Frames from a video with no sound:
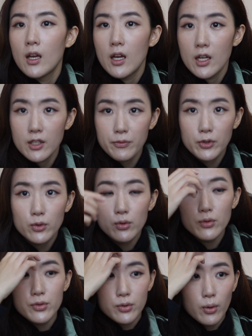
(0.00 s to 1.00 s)
and if you
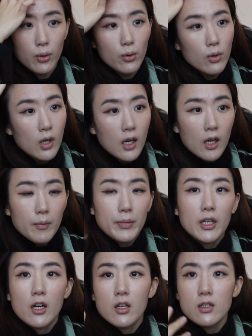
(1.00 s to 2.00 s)
do so,
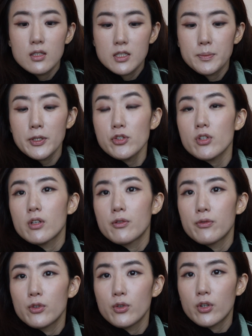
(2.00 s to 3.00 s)
because especially if
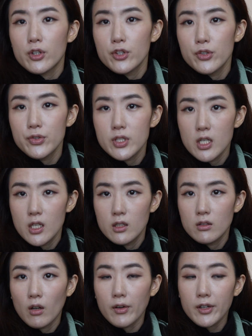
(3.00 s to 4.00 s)
you're using
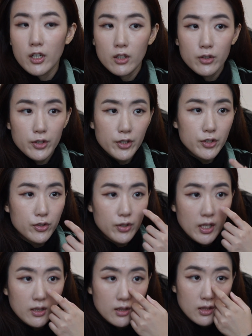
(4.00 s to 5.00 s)
dark color, you
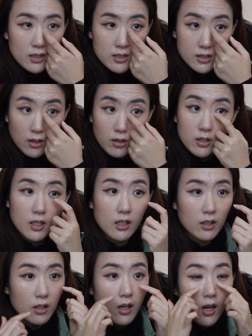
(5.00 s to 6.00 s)
get this dark
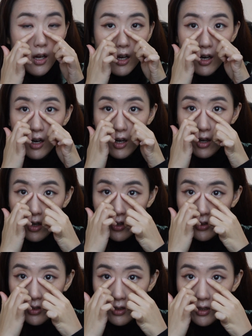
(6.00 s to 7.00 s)
color
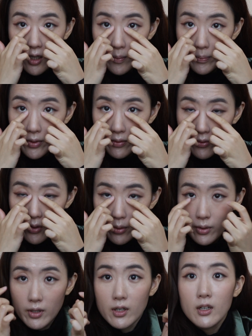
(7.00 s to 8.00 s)
on top of
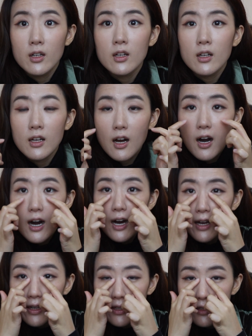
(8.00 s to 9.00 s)
your
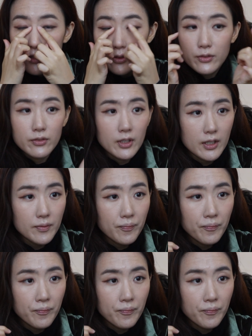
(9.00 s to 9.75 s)
eyes, right?